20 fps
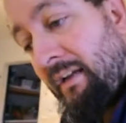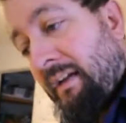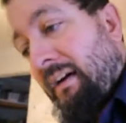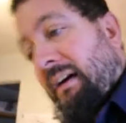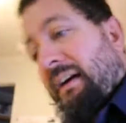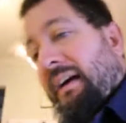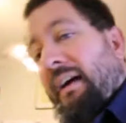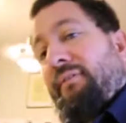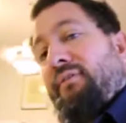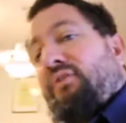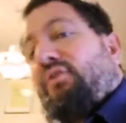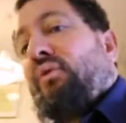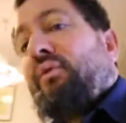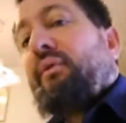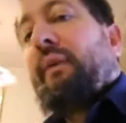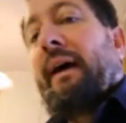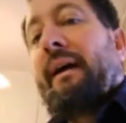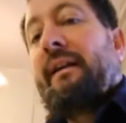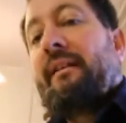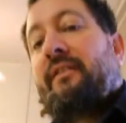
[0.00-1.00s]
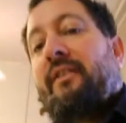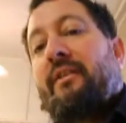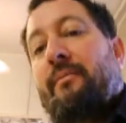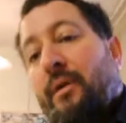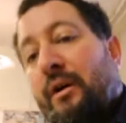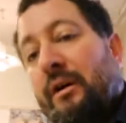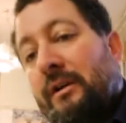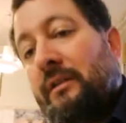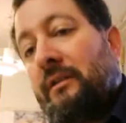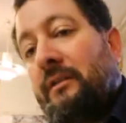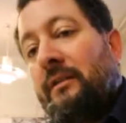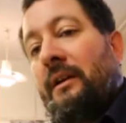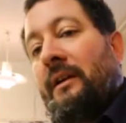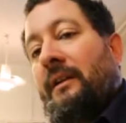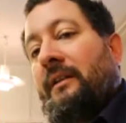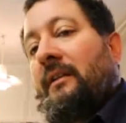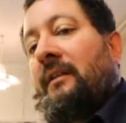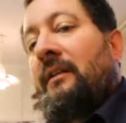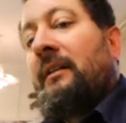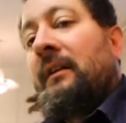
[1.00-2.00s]
I have to find the model
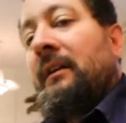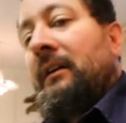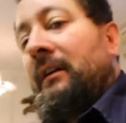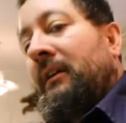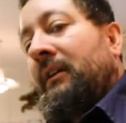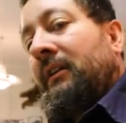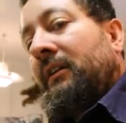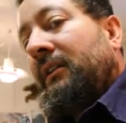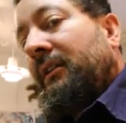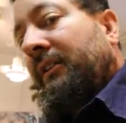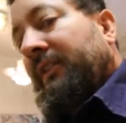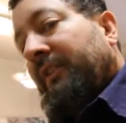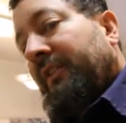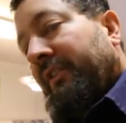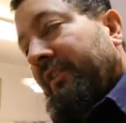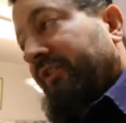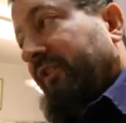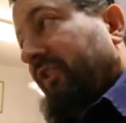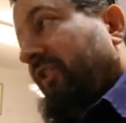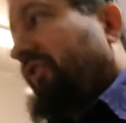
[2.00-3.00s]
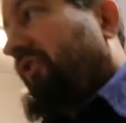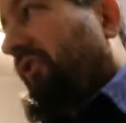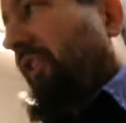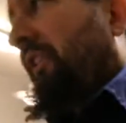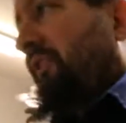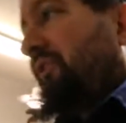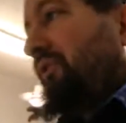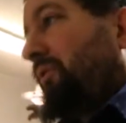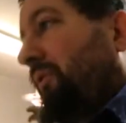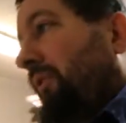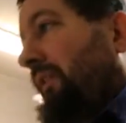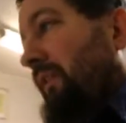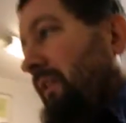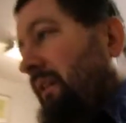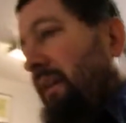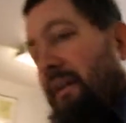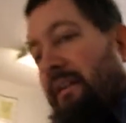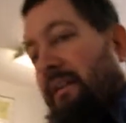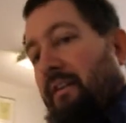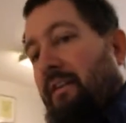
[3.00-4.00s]
and stitch that
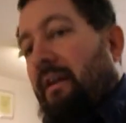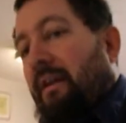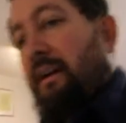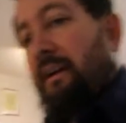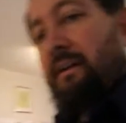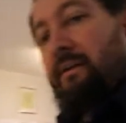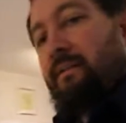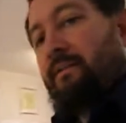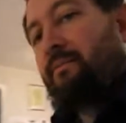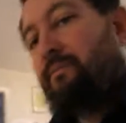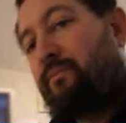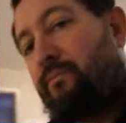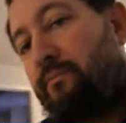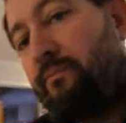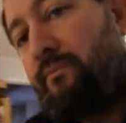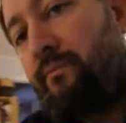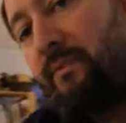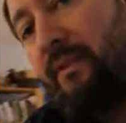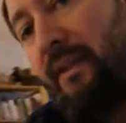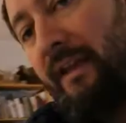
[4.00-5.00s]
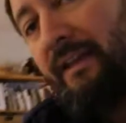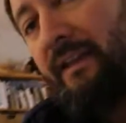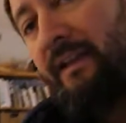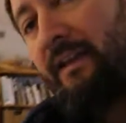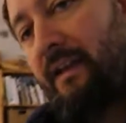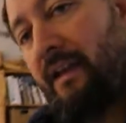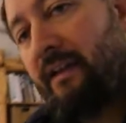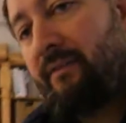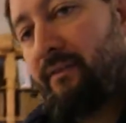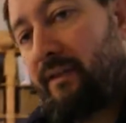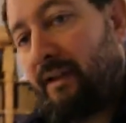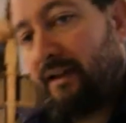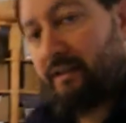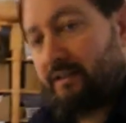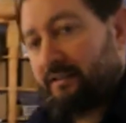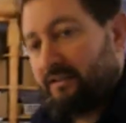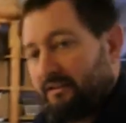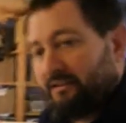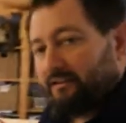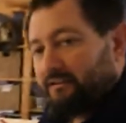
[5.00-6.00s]
together. And that I have lying
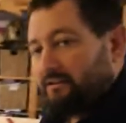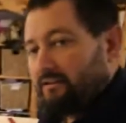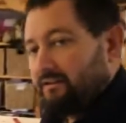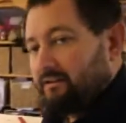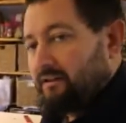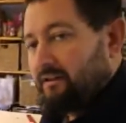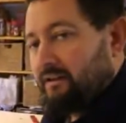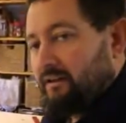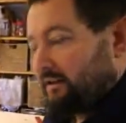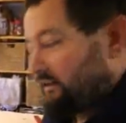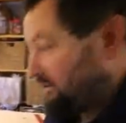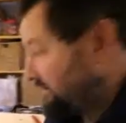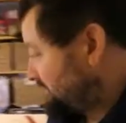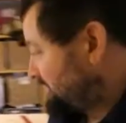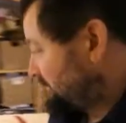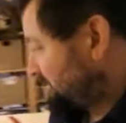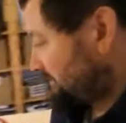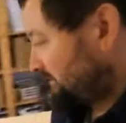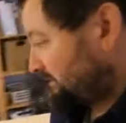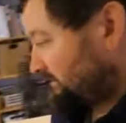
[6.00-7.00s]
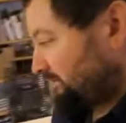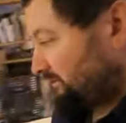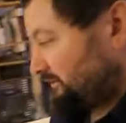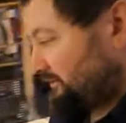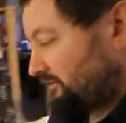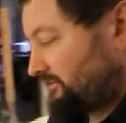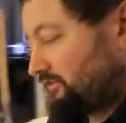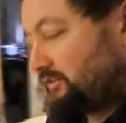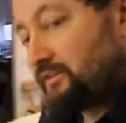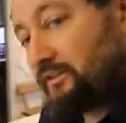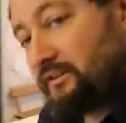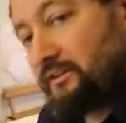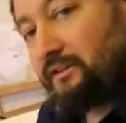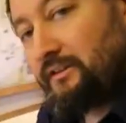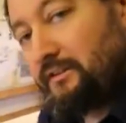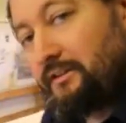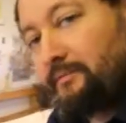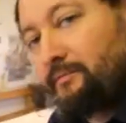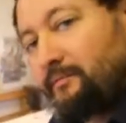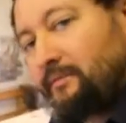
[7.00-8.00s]
here is
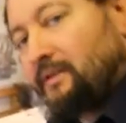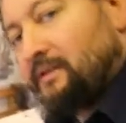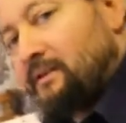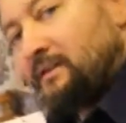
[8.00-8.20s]
the